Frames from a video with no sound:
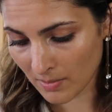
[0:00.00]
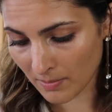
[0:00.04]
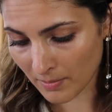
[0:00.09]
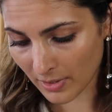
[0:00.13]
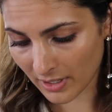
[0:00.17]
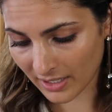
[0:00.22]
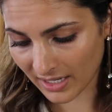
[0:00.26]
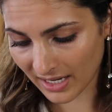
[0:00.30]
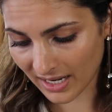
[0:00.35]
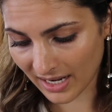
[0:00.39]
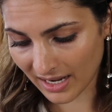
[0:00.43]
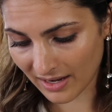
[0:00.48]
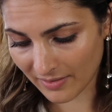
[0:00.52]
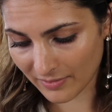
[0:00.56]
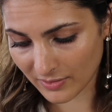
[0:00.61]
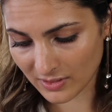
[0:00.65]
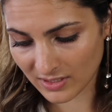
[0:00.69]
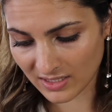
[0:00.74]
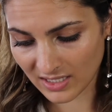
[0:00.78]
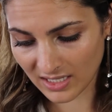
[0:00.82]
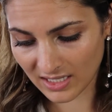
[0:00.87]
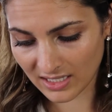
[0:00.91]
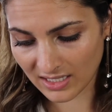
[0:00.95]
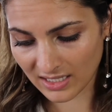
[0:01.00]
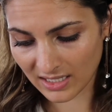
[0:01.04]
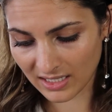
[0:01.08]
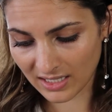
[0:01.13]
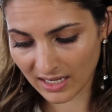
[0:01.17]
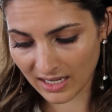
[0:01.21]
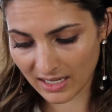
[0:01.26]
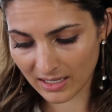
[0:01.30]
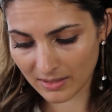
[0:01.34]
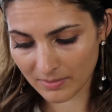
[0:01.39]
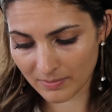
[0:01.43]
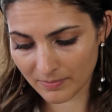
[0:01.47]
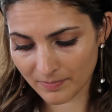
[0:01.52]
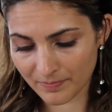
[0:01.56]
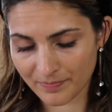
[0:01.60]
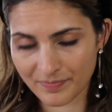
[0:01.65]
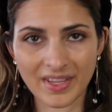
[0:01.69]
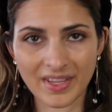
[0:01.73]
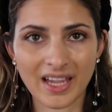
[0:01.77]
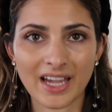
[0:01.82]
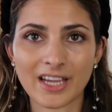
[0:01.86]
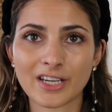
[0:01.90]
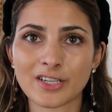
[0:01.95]
But I have to say that I
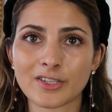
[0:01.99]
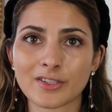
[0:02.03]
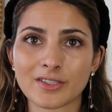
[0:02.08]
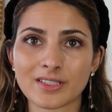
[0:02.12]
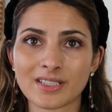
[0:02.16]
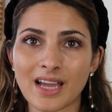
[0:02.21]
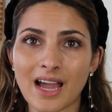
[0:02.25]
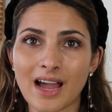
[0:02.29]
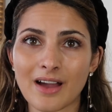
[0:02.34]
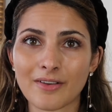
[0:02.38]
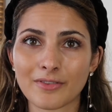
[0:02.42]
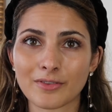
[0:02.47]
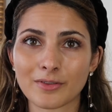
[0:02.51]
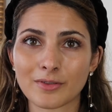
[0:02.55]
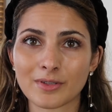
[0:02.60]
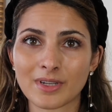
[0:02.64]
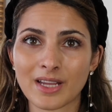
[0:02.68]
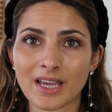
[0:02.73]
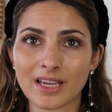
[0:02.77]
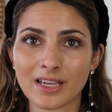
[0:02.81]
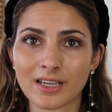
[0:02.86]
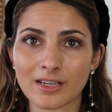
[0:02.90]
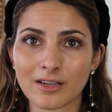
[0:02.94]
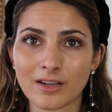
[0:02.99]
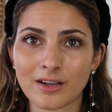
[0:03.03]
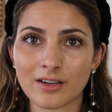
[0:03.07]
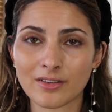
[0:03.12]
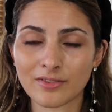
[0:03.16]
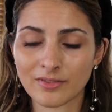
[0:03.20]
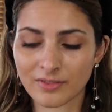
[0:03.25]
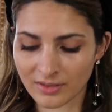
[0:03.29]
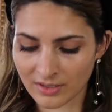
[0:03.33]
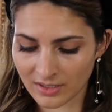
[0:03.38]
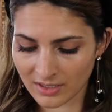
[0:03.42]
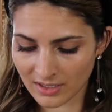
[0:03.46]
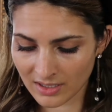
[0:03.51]
just have to take it off,